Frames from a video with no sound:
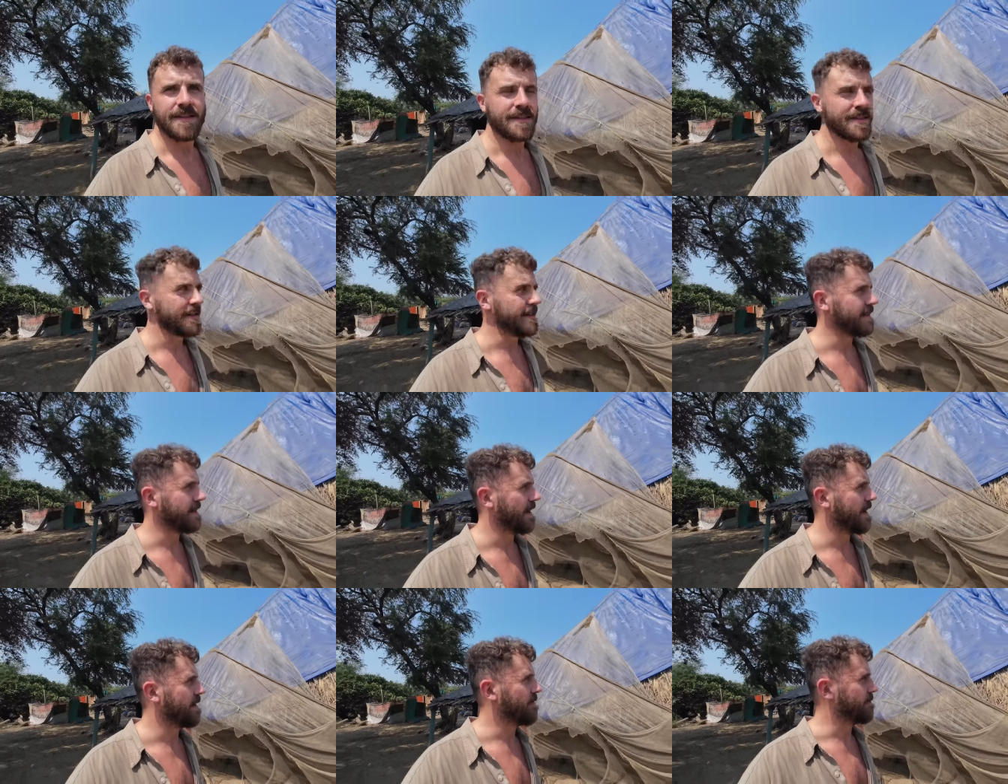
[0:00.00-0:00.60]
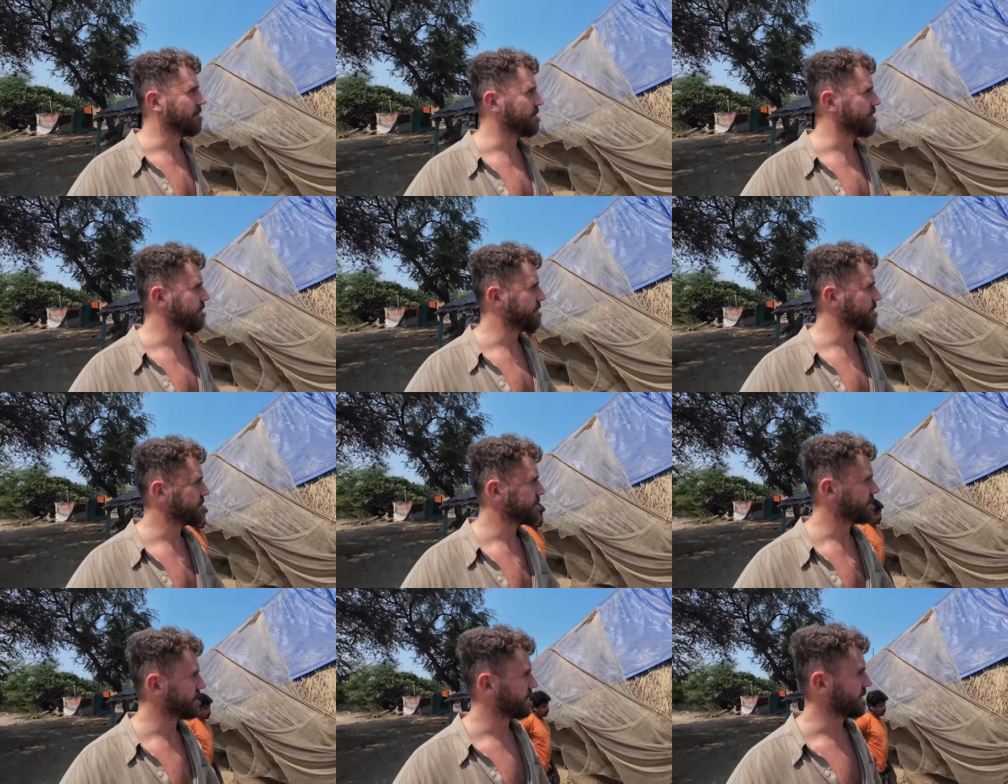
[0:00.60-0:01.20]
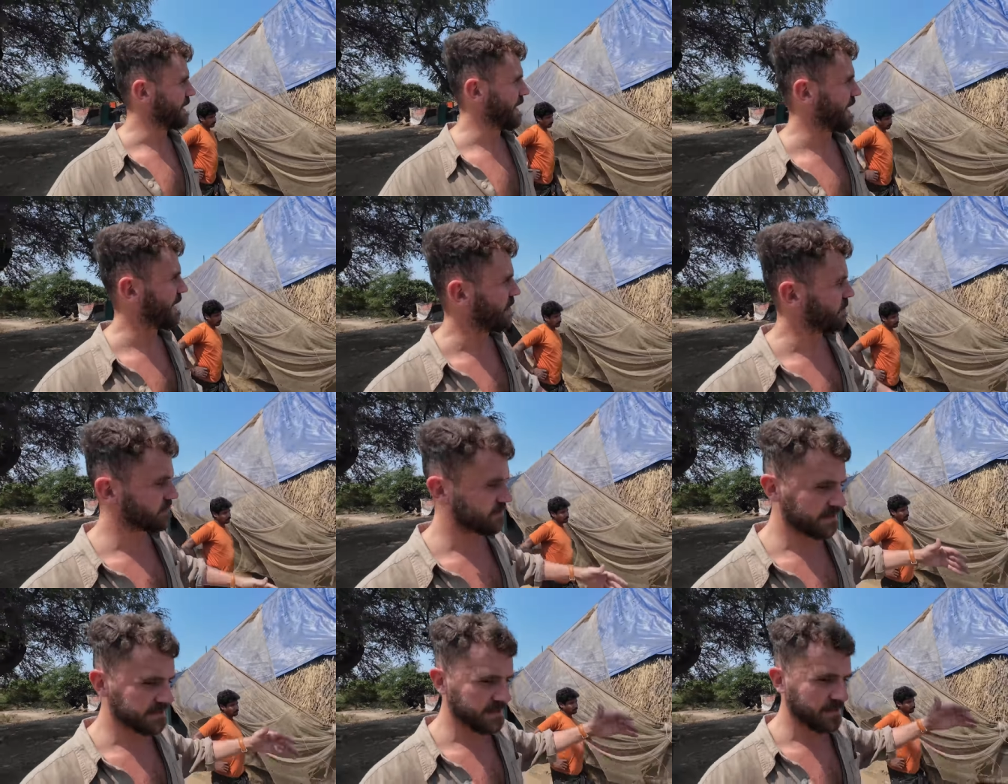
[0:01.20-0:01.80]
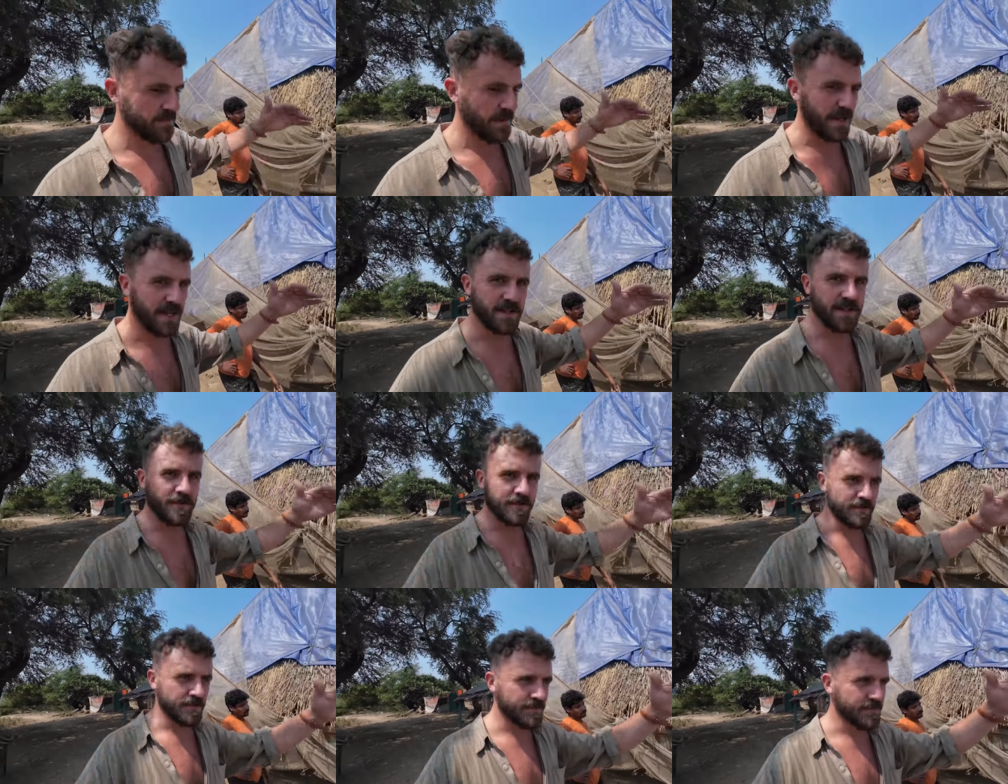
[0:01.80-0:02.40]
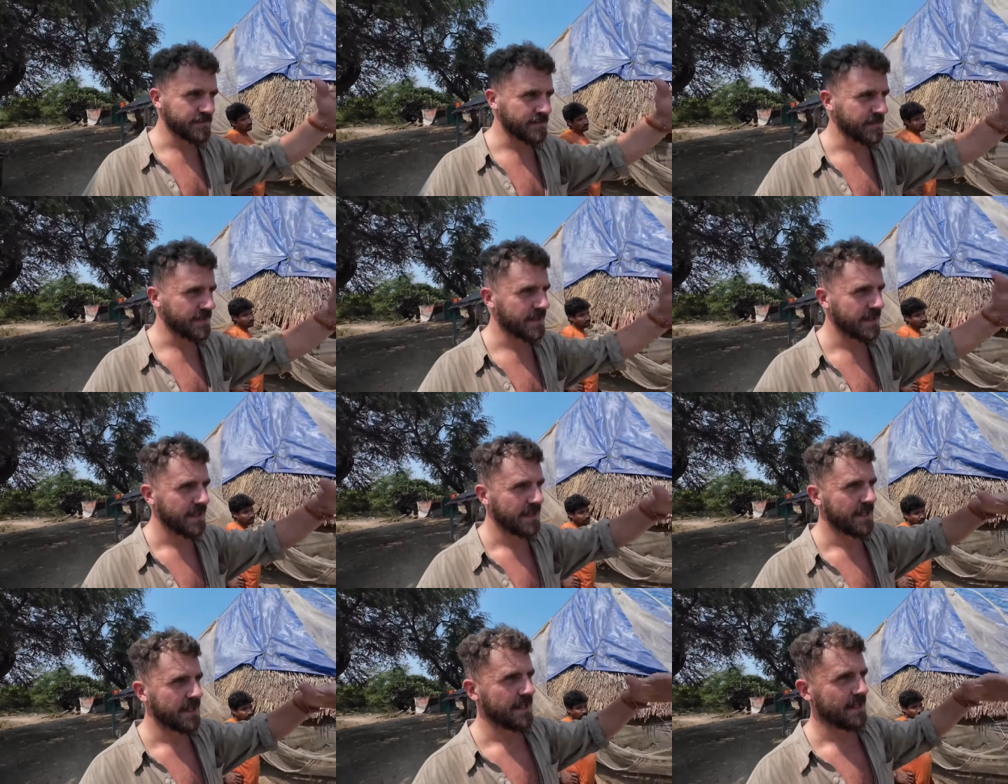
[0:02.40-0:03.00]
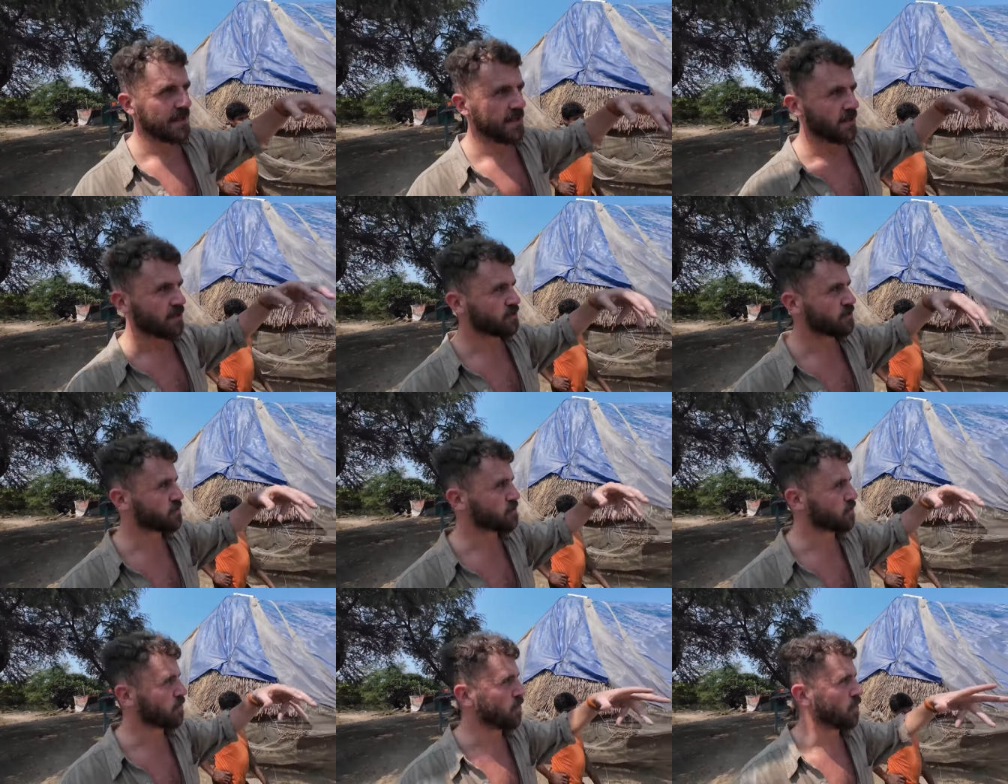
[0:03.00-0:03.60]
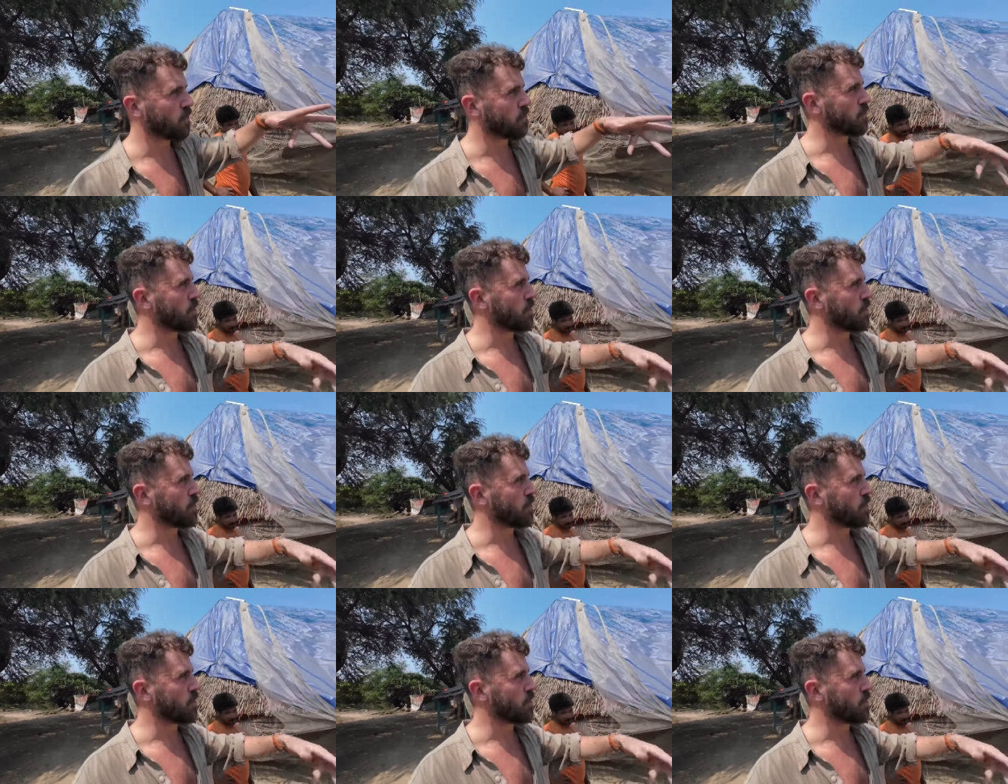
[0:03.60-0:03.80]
The, um, the houses are made of straw